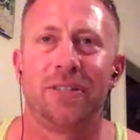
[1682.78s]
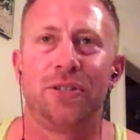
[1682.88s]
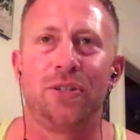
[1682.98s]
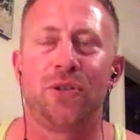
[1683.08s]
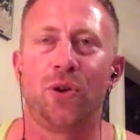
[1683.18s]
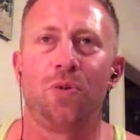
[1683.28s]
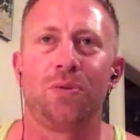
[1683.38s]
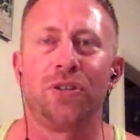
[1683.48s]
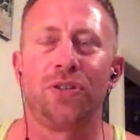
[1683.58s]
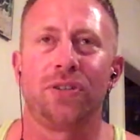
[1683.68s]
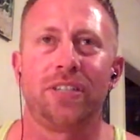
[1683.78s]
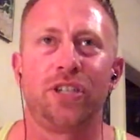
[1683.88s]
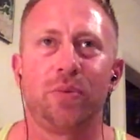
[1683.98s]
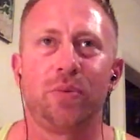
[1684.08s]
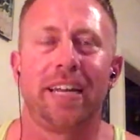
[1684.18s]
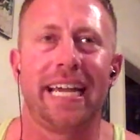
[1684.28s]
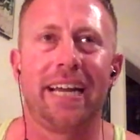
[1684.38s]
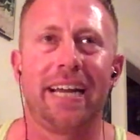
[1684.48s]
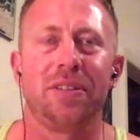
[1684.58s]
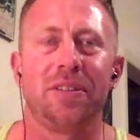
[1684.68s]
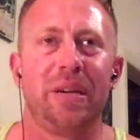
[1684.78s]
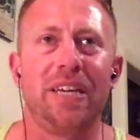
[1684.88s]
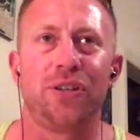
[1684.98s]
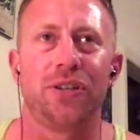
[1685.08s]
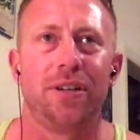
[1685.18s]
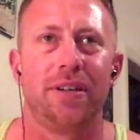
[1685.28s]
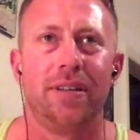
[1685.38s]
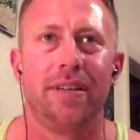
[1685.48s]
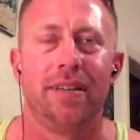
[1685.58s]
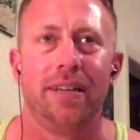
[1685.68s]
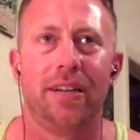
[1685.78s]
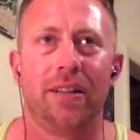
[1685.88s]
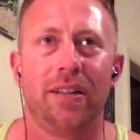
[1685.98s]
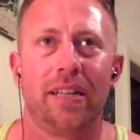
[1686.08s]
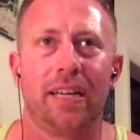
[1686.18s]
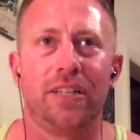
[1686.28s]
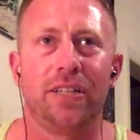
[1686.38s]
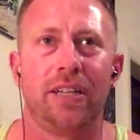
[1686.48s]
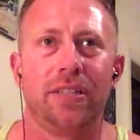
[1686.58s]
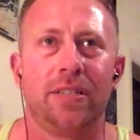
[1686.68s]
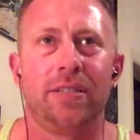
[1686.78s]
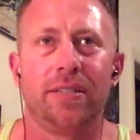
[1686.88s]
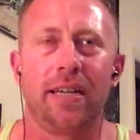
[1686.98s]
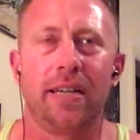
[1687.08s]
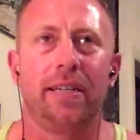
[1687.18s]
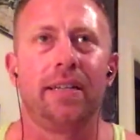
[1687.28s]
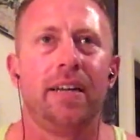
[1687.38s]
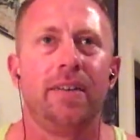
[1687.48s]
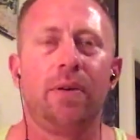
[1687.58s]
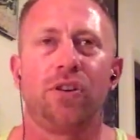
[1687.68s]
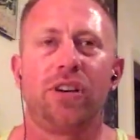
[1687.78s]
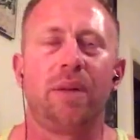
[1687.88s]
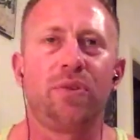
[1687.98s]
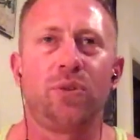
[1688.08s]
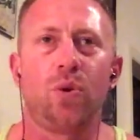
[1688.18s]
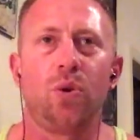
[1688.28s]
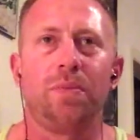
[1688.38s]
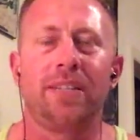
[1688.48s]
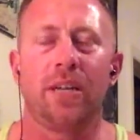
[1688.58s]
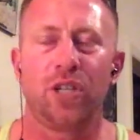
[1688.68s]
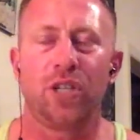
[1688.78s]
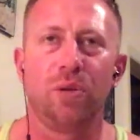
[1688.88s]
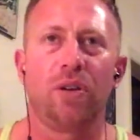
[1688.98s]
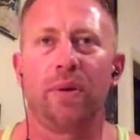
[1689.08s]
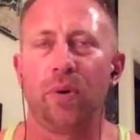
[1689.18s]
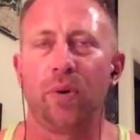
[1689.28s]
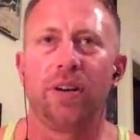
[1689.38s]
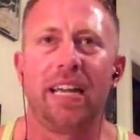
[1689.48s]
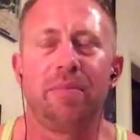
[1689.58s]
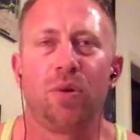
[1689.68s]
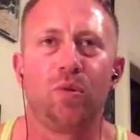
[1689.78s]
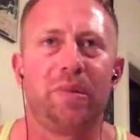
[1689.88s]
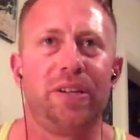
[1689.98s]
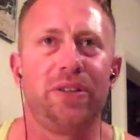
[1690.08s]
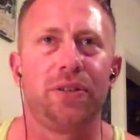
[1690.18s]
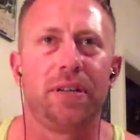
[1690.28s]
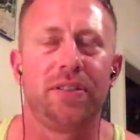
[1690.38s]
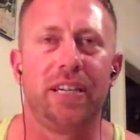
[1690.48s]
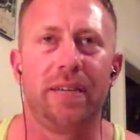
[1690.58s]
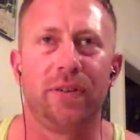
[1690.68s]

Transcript: and then Storm just looks like she's ready to hang out on the beach. Like this is like, if I was on a date with Storm, that's how she would look if we were on a date in Myrtle Beach in the